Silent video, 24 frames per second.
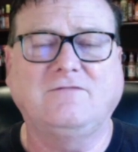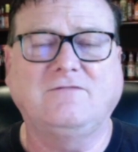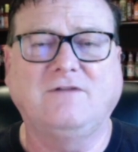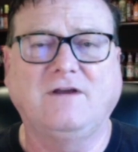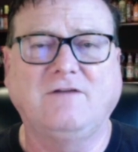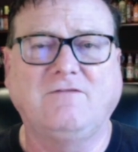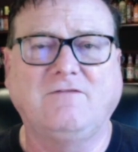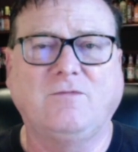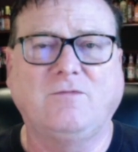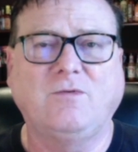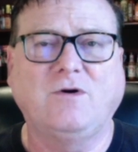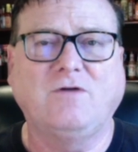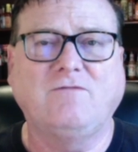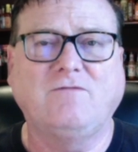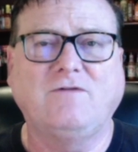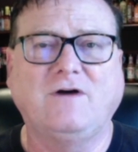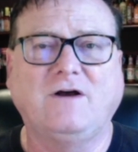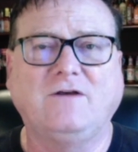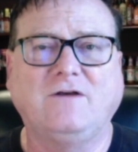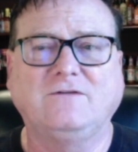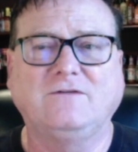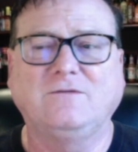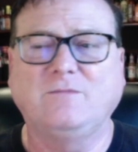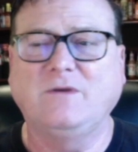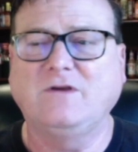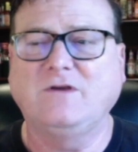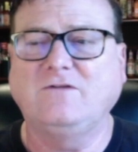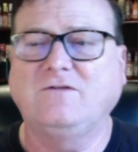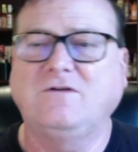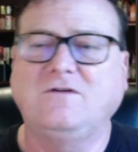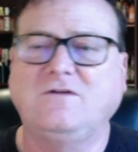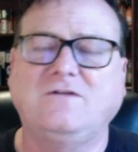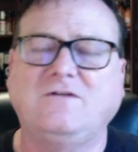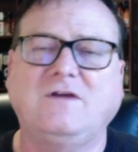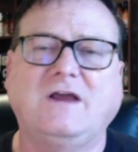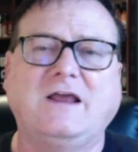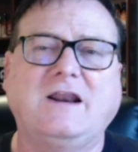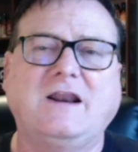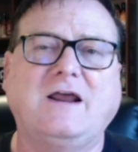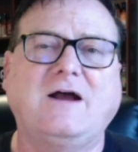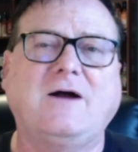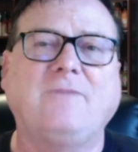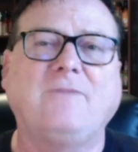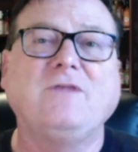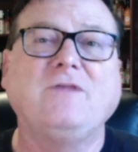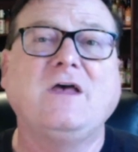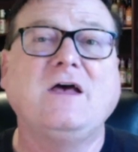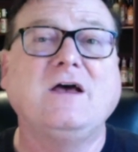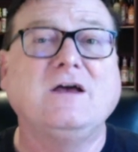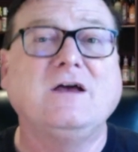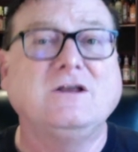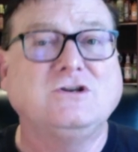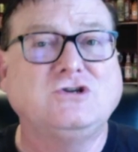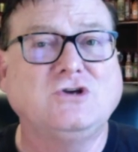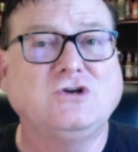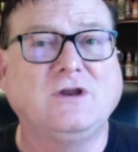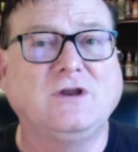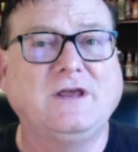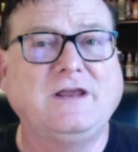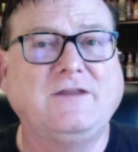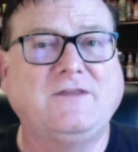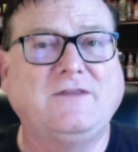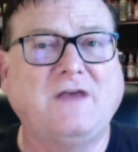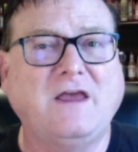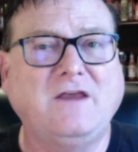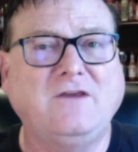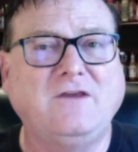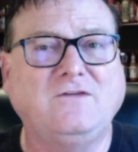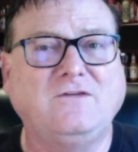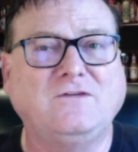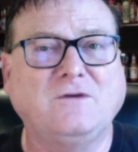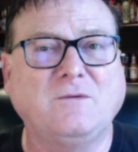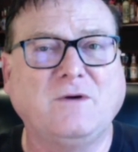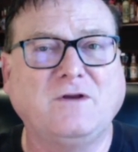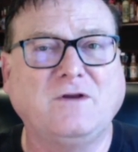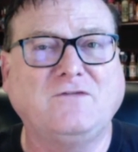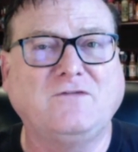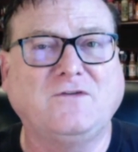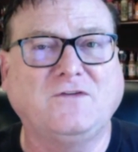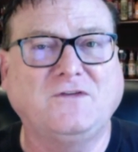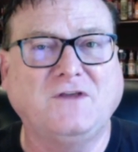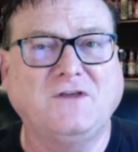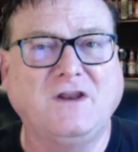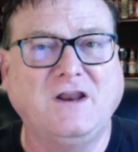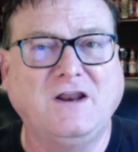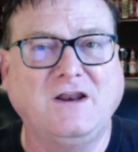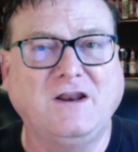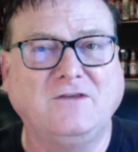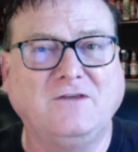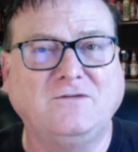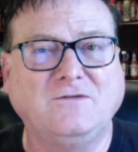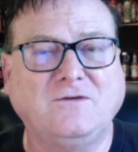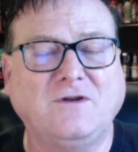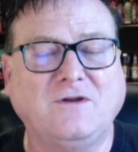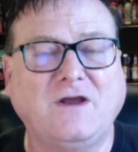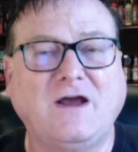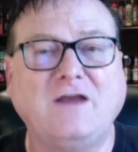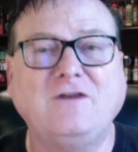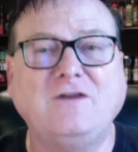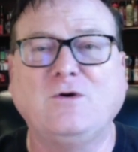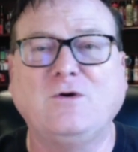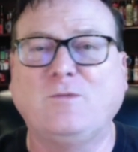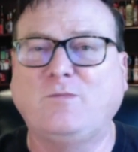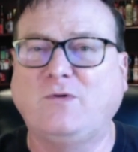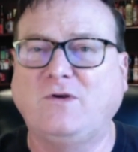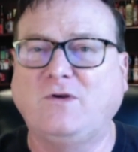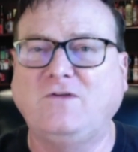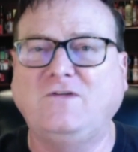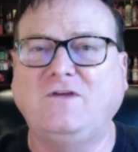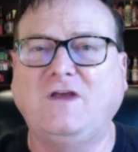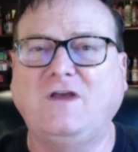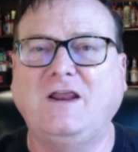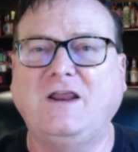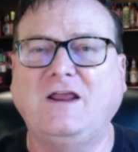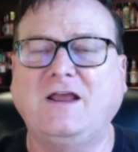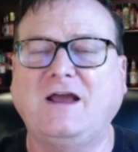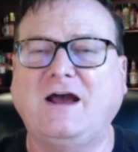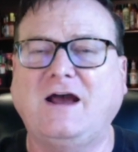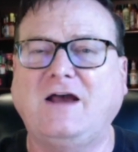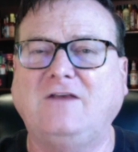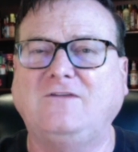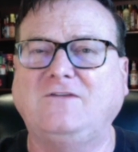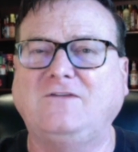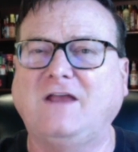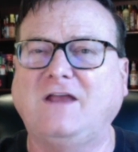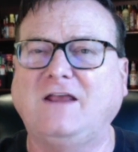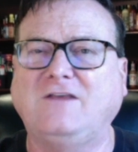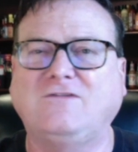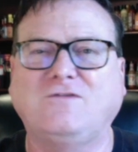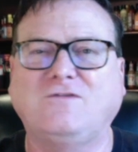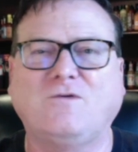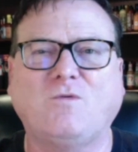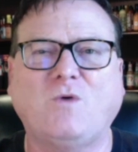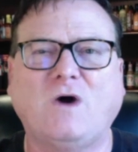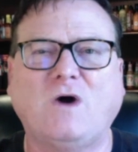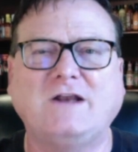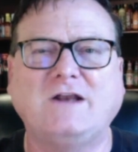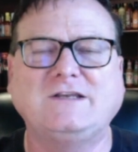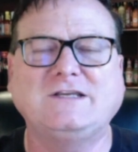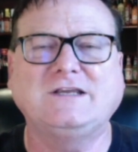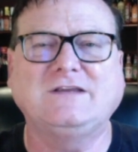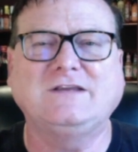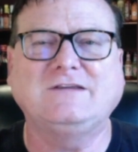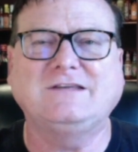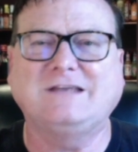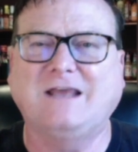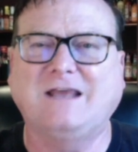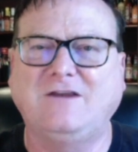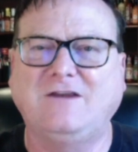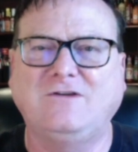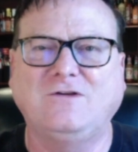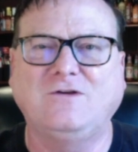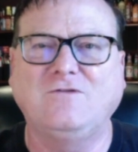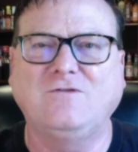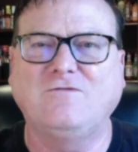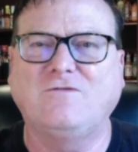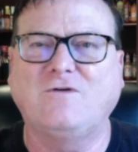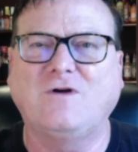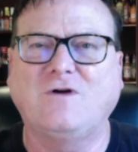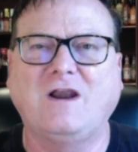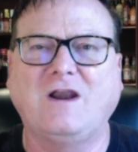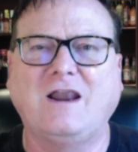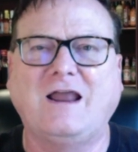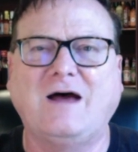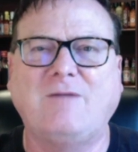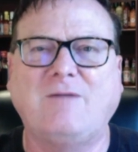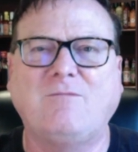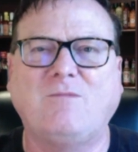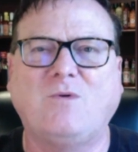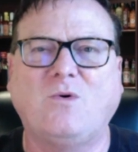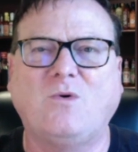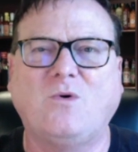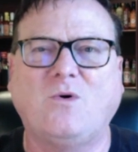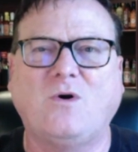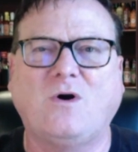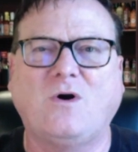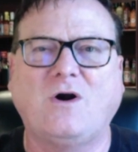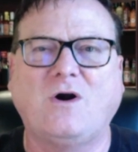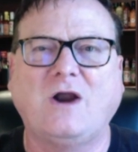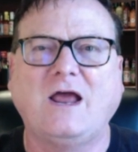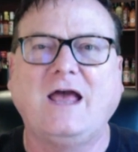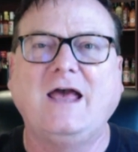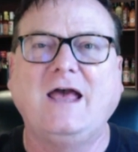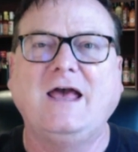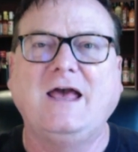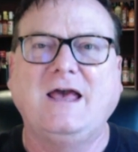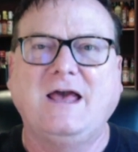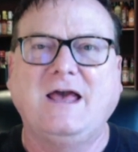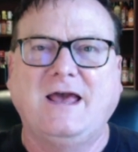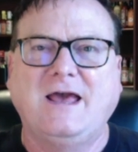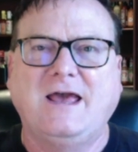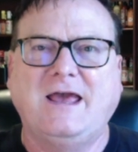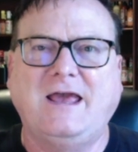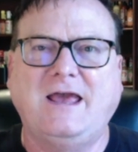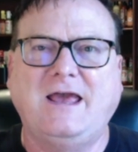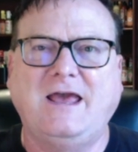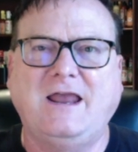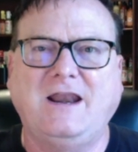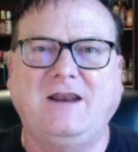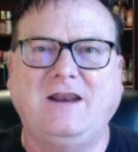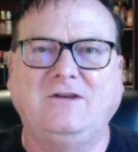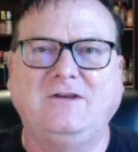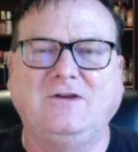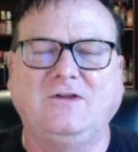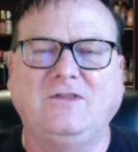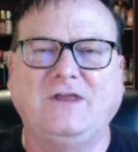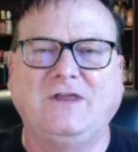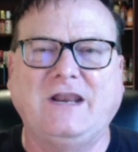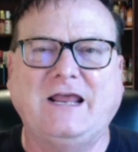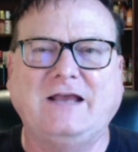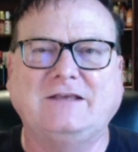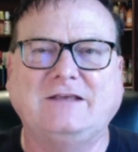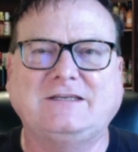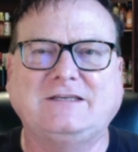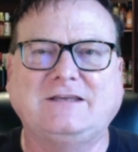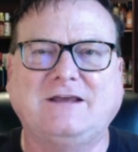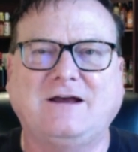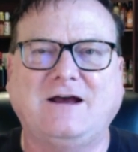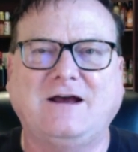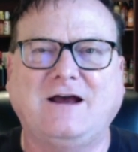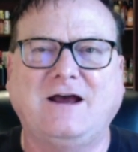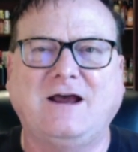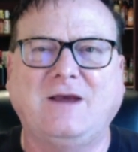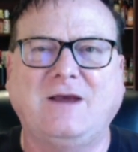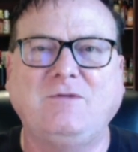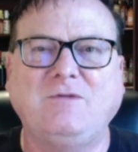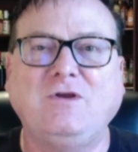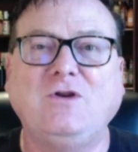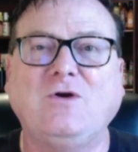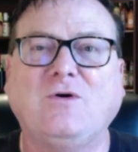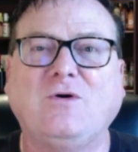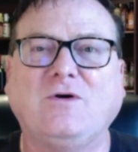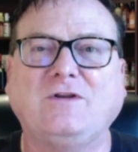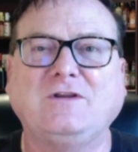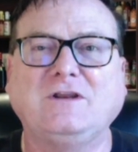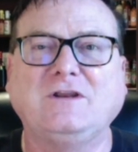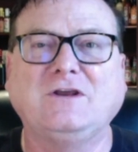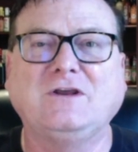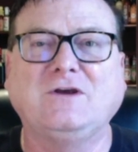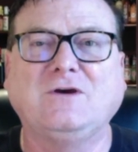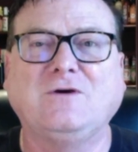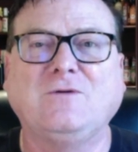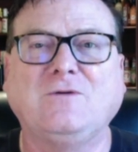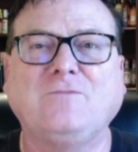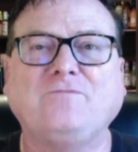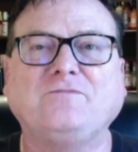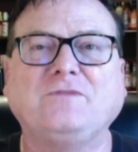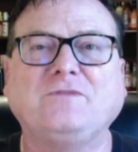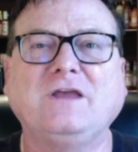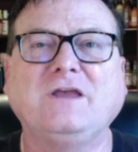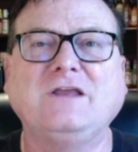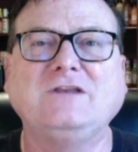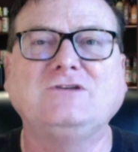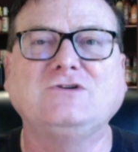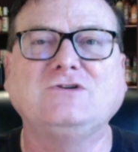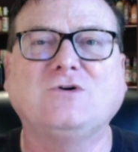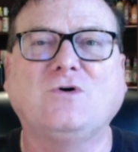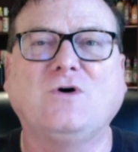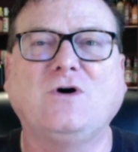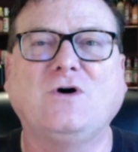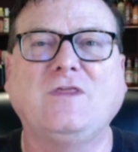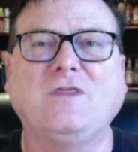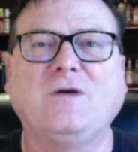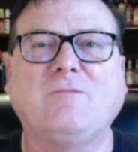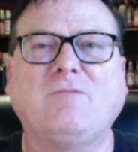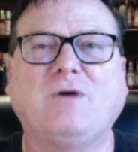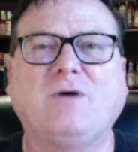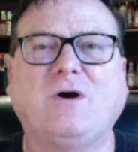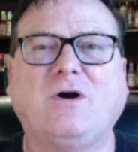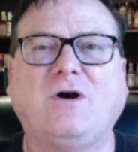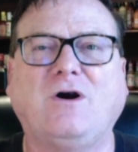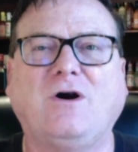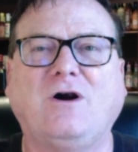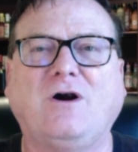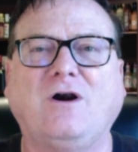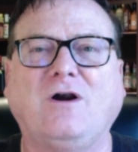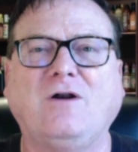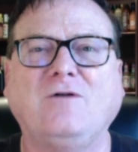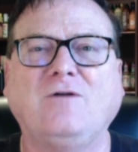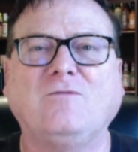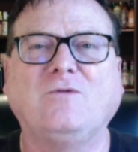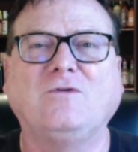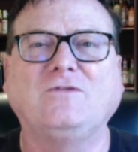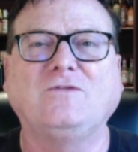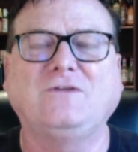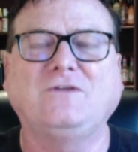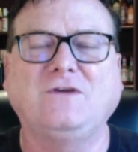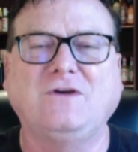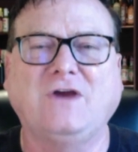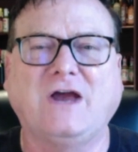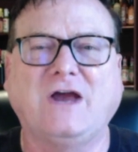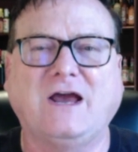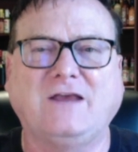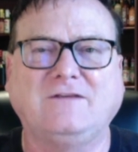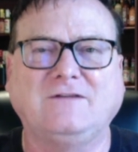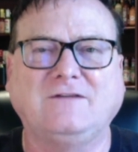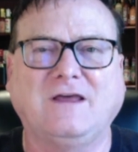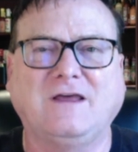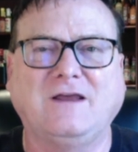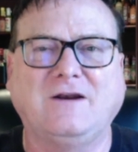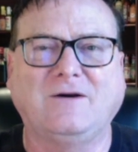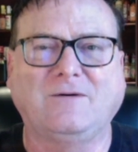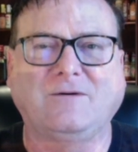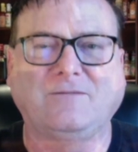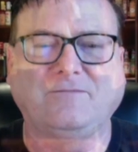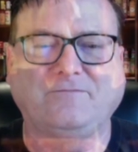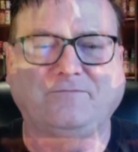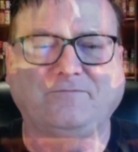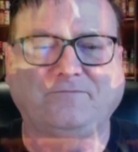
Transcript: flavor profiles. So make sure you check it out. Julian, thank you so much for sending this, and I do appreciate it. Guys, thanks for watching. Stay tuned for a lot more. And until the next time, you know what to do. Enjoy the burn. We'll see you guys later.